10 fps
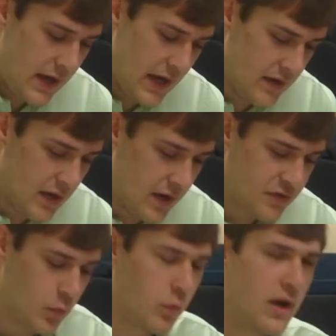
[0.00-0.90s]
And
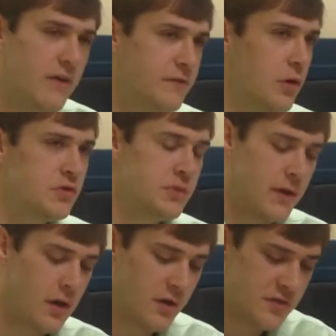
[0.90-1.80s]
so with what I've told you
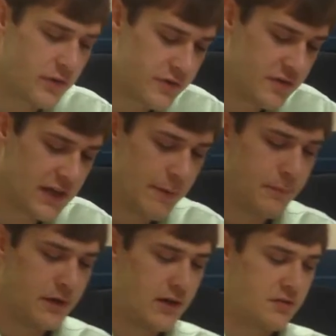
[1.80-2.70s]
about our services and
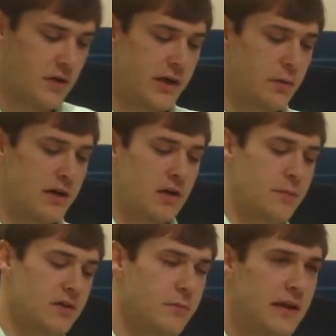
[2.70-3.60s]
capabilities, are you ready to
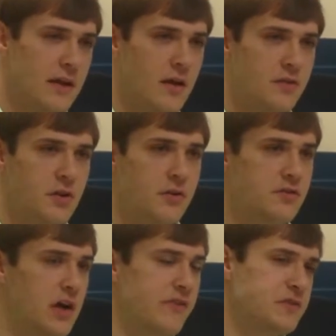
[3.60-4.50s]
commit to making us your new
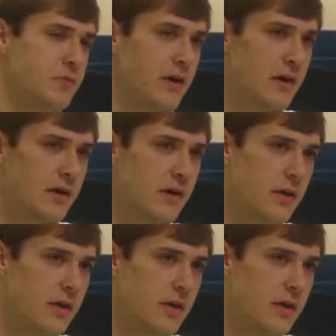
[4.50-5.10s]
television provider?